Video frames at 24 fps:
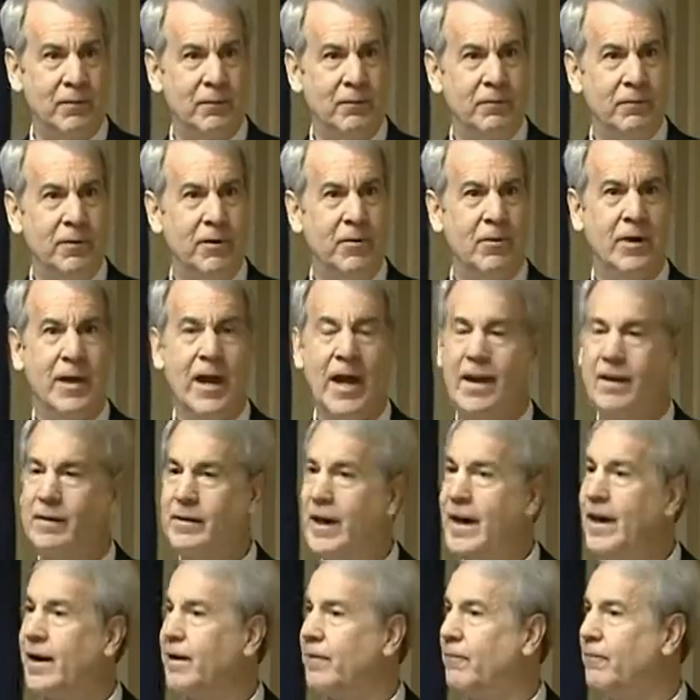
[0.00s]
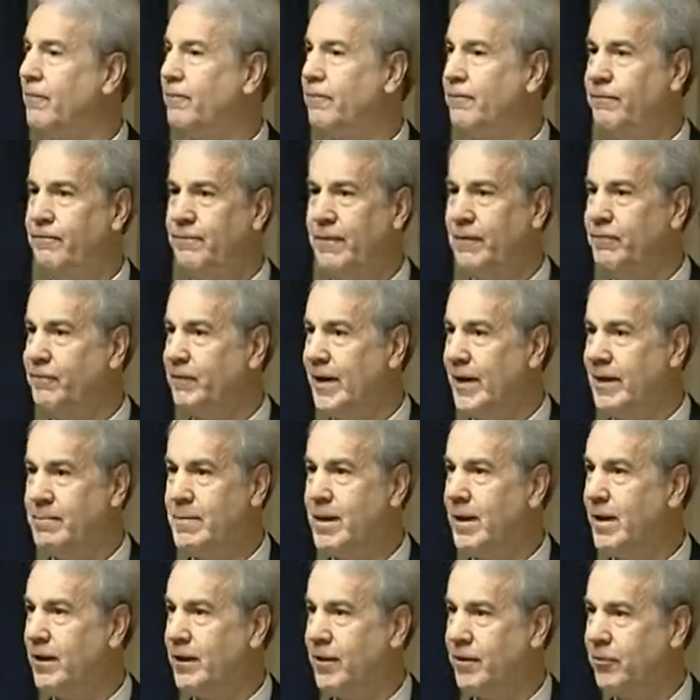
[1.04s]
You can't take a
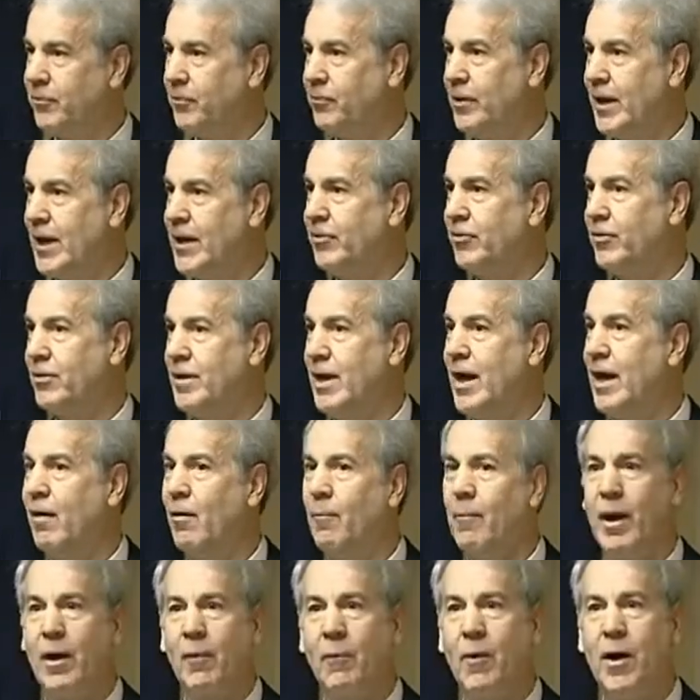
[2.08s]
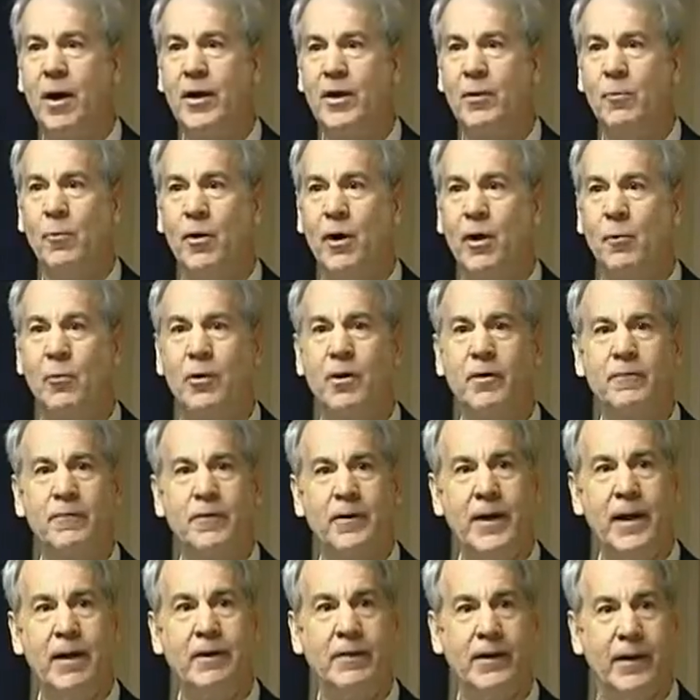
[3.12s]
15-minute dissertation now about why you want to work for
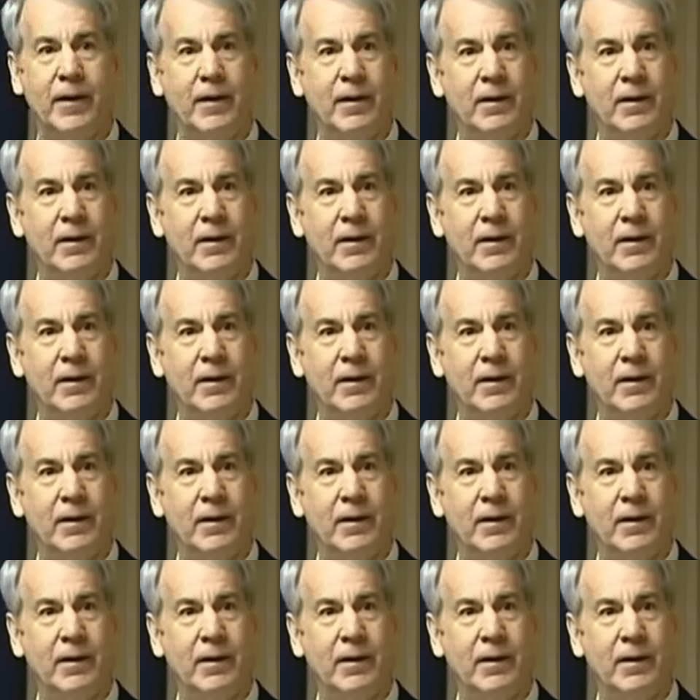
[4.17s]
Delta.